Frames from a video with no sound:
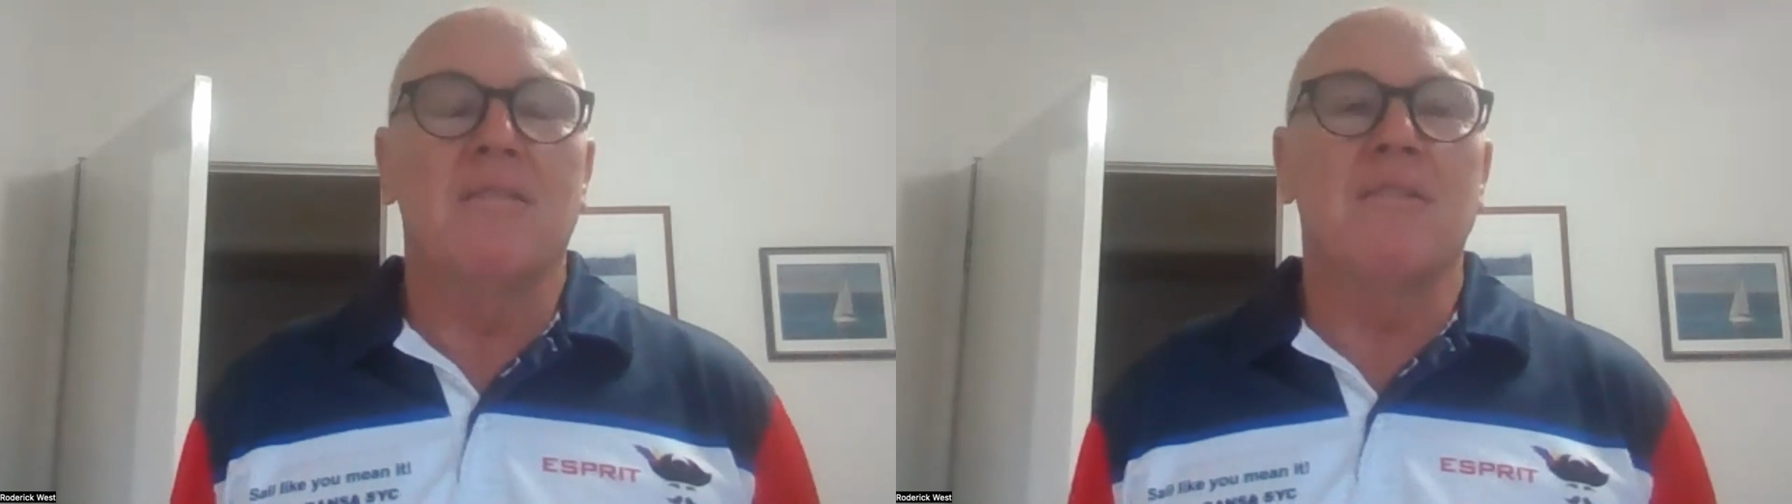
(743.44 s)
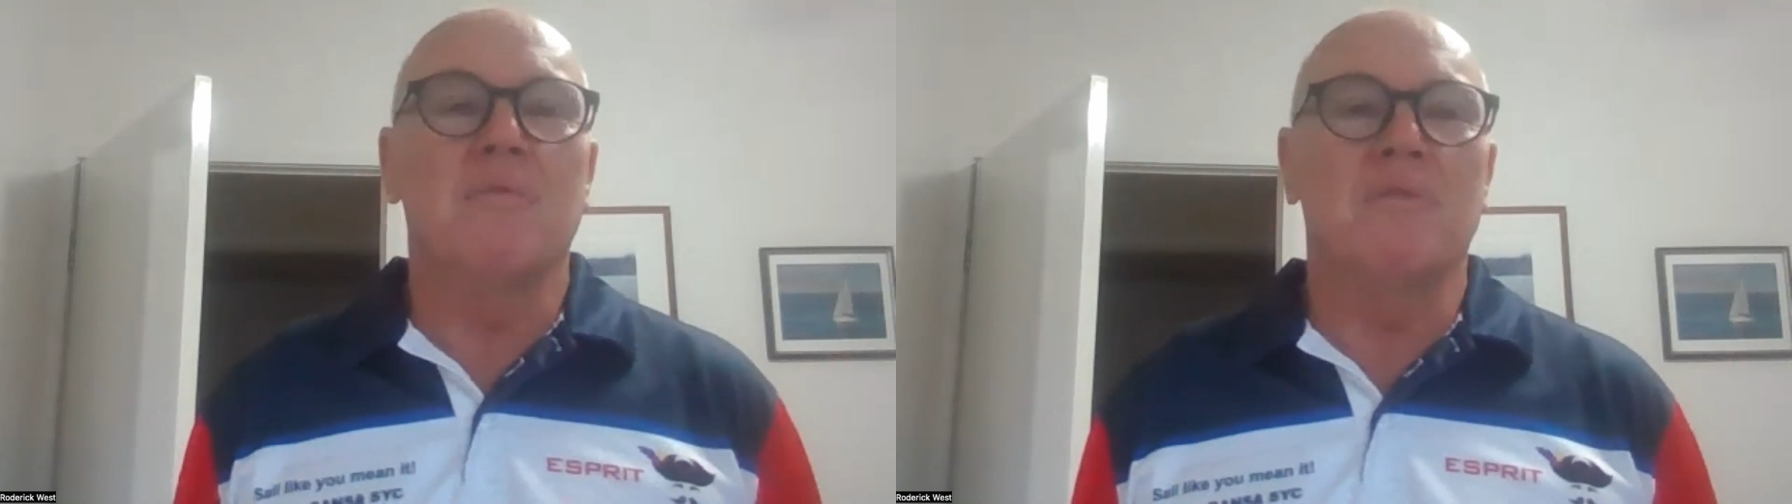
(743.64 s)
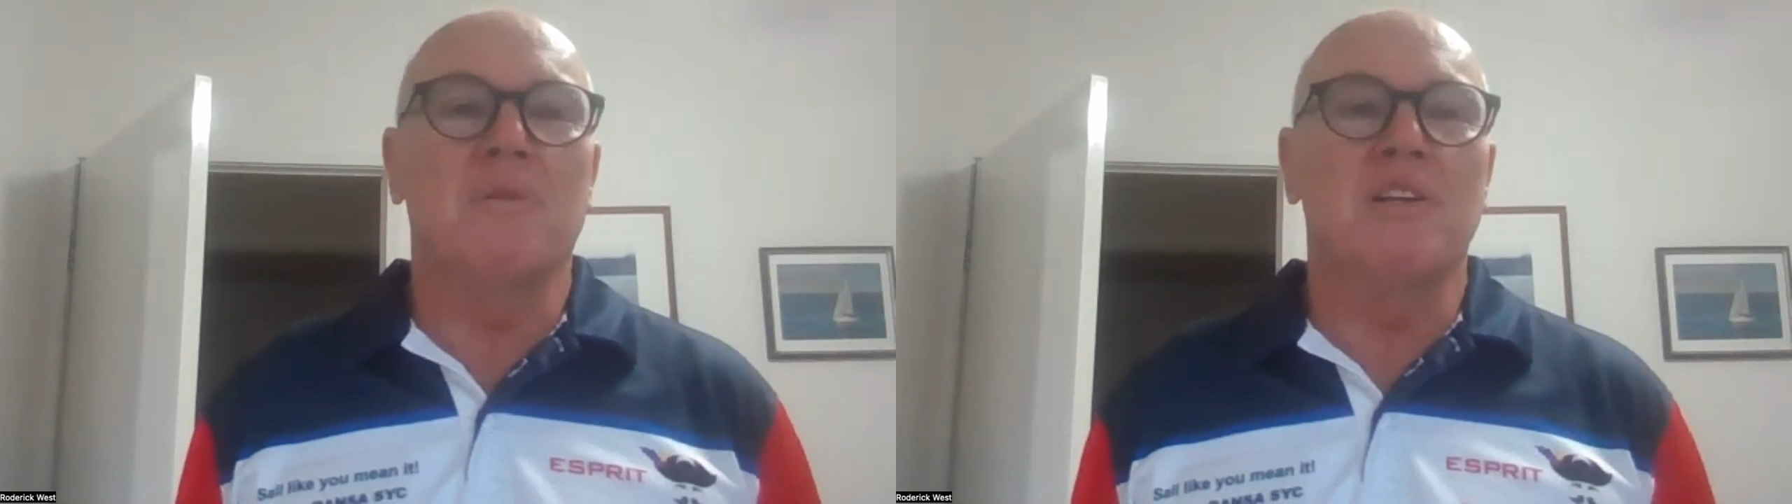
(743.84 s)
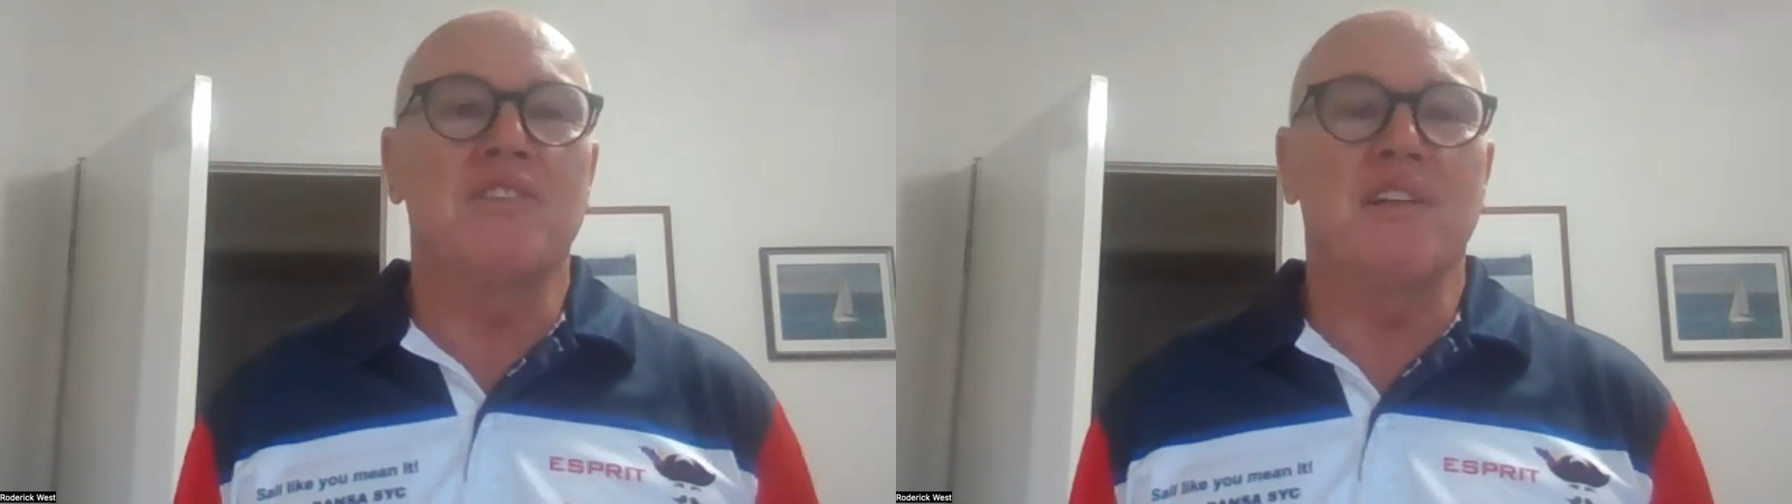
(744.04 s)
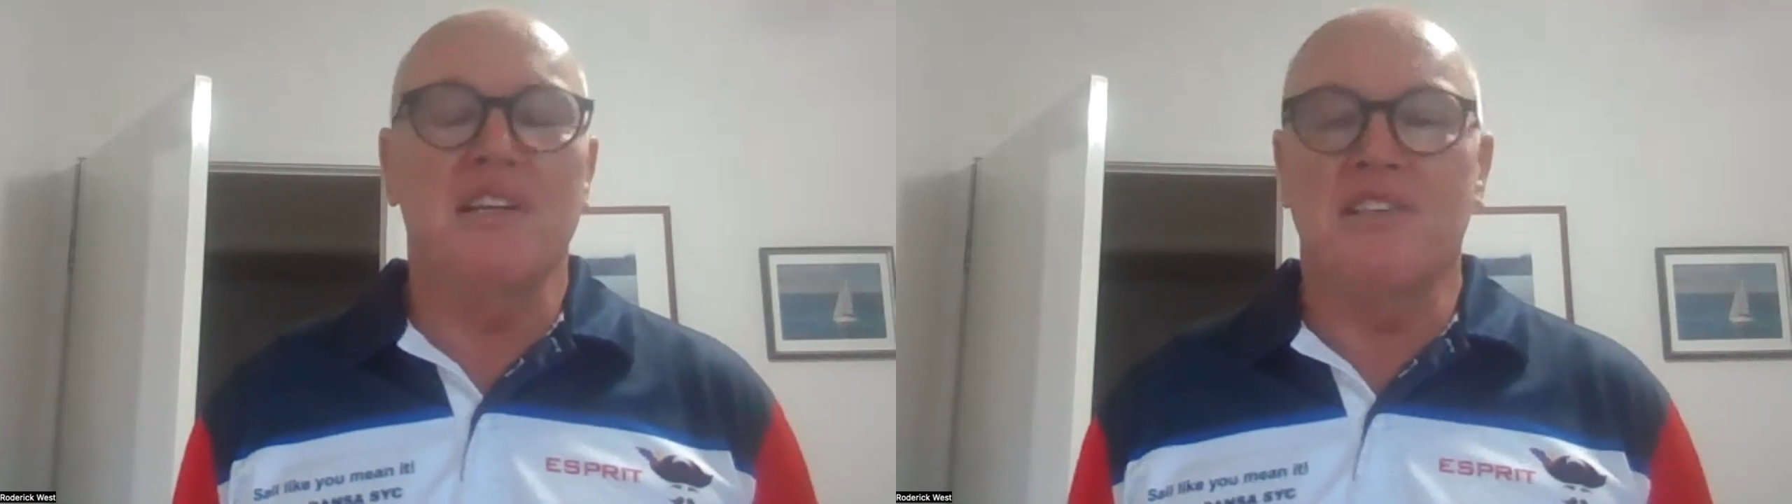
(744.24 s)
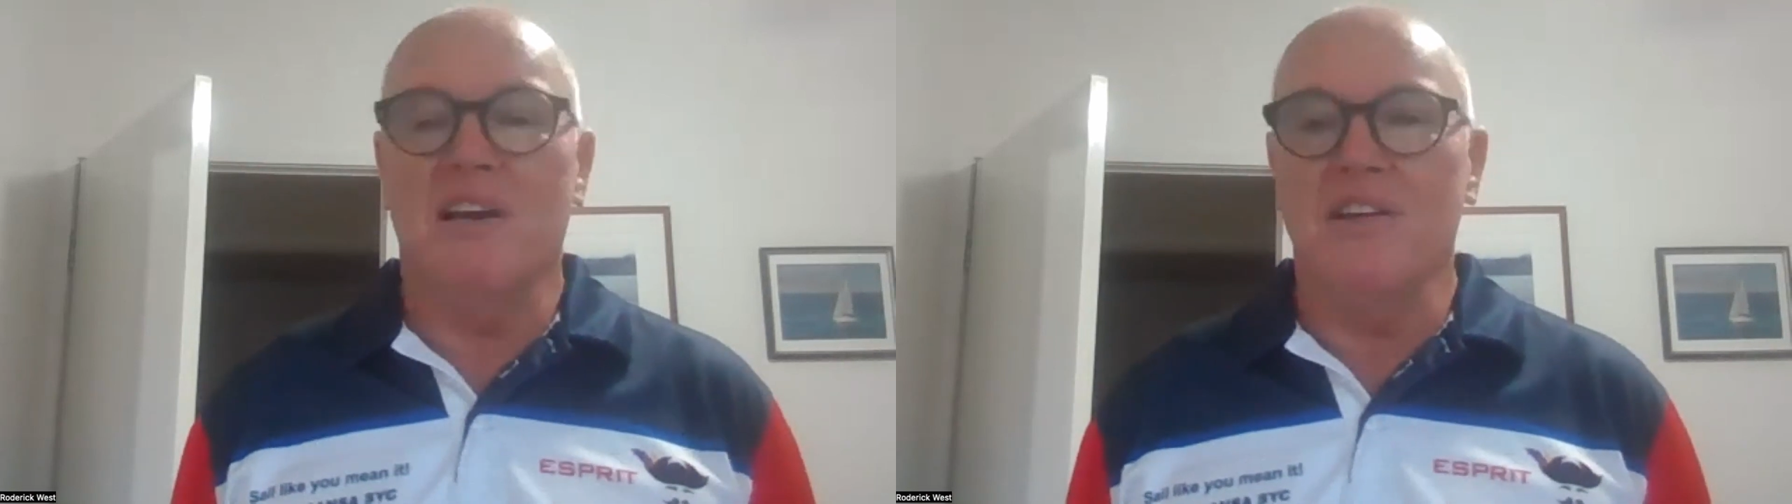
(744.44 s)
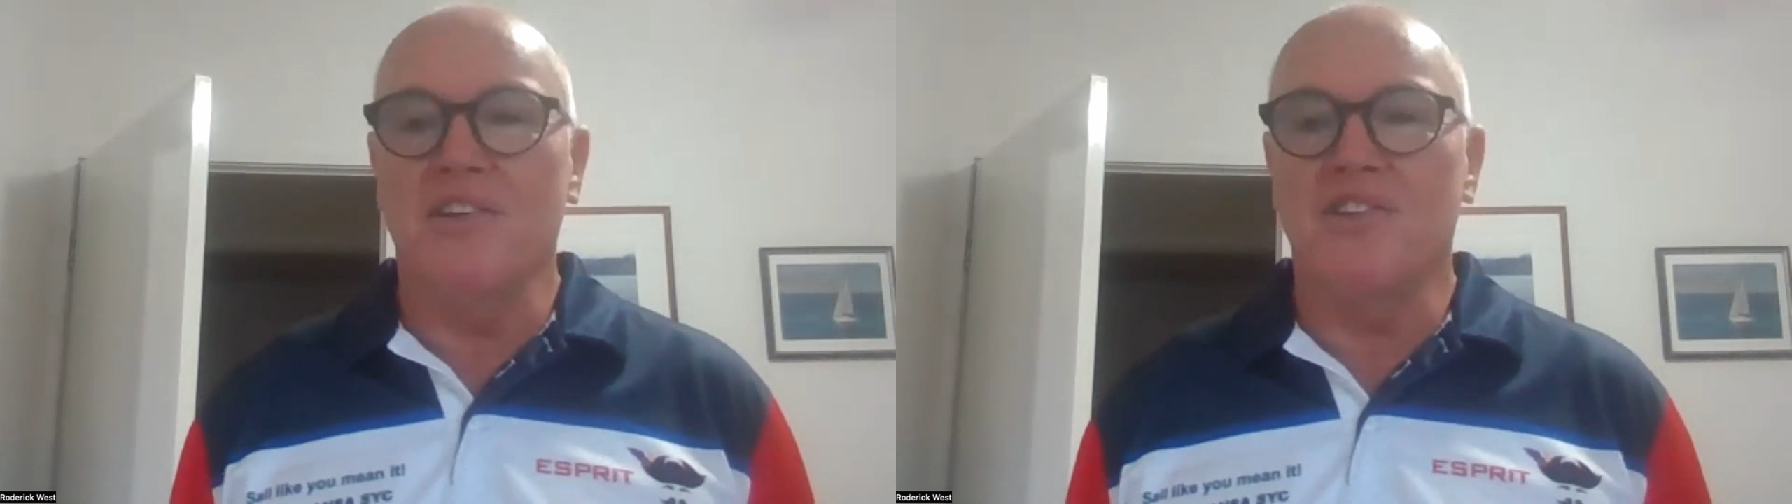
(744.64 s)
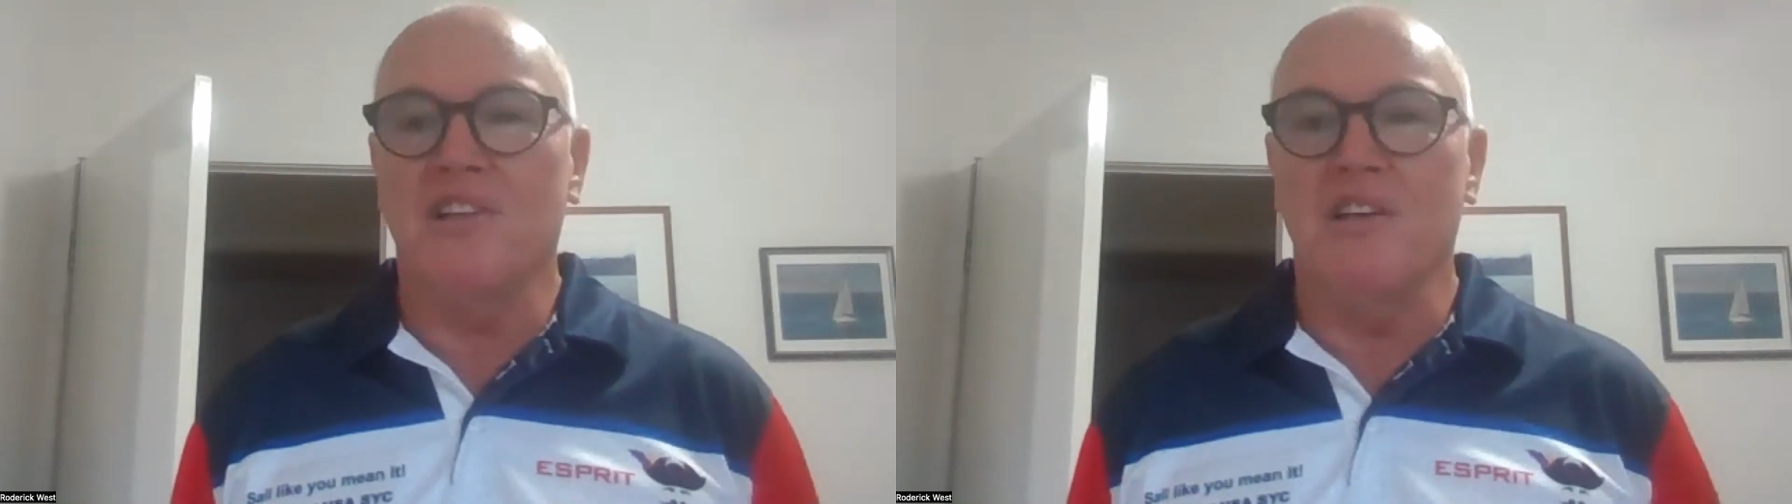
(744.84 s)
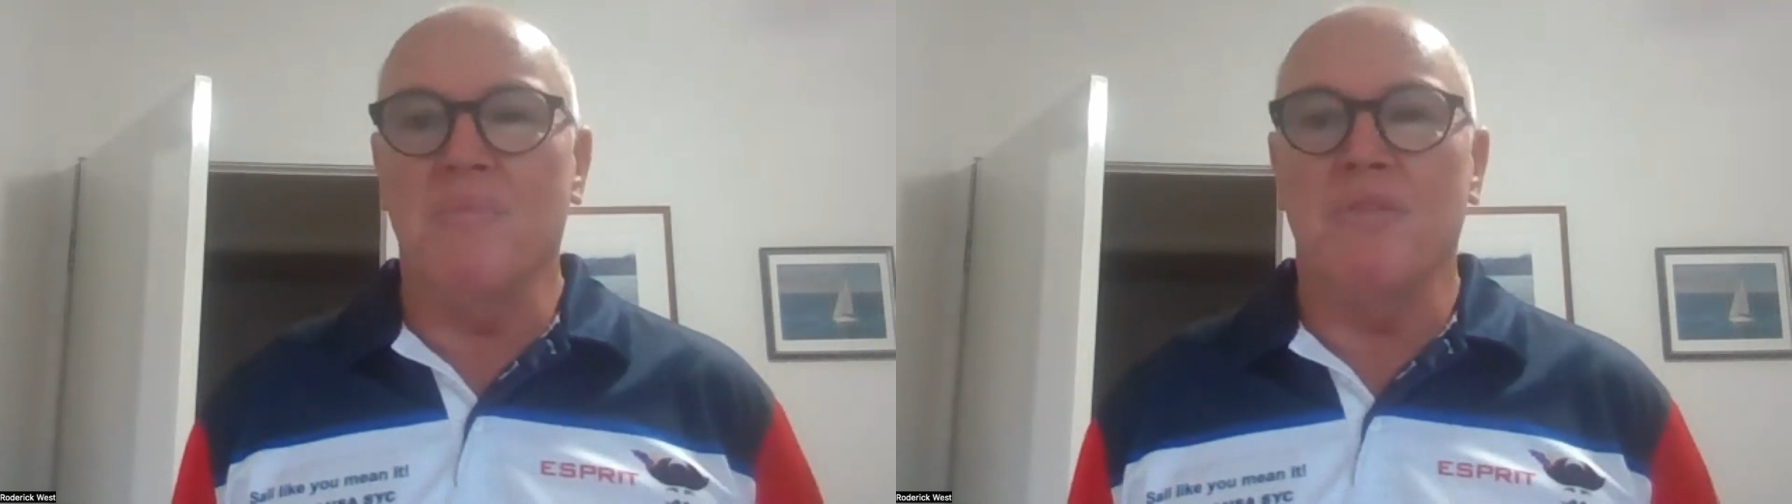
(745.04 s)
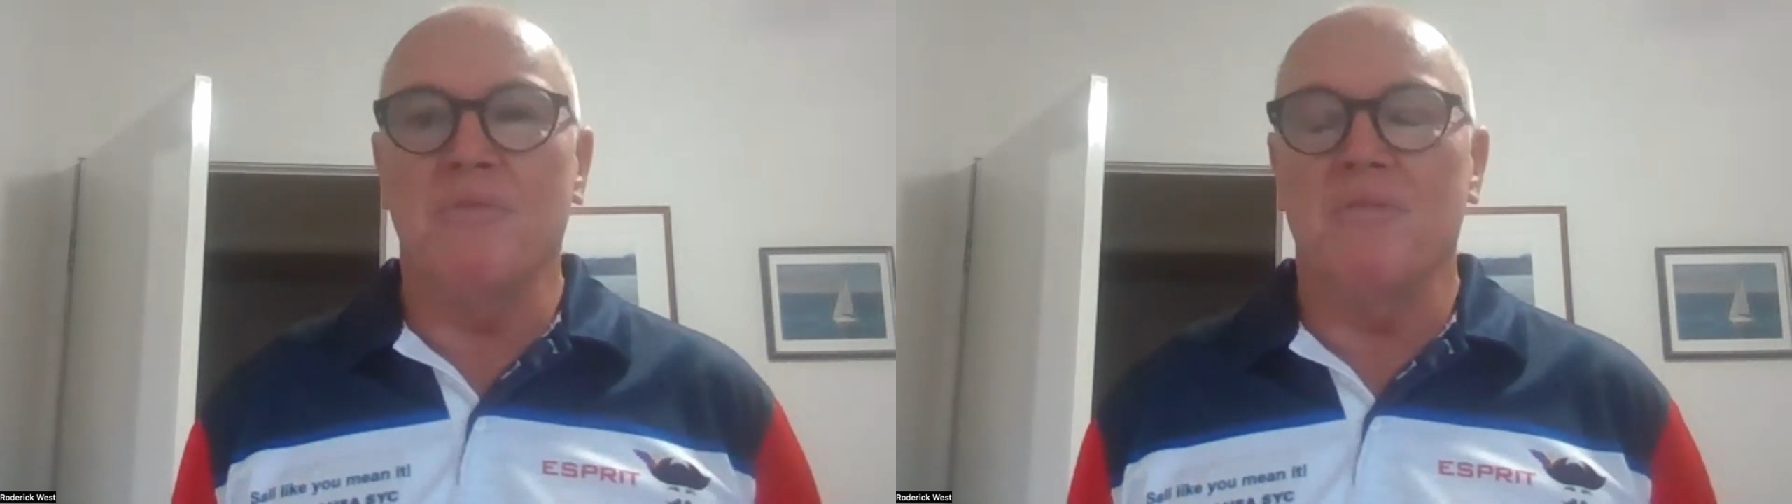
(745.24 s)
when I say that's how you sleep,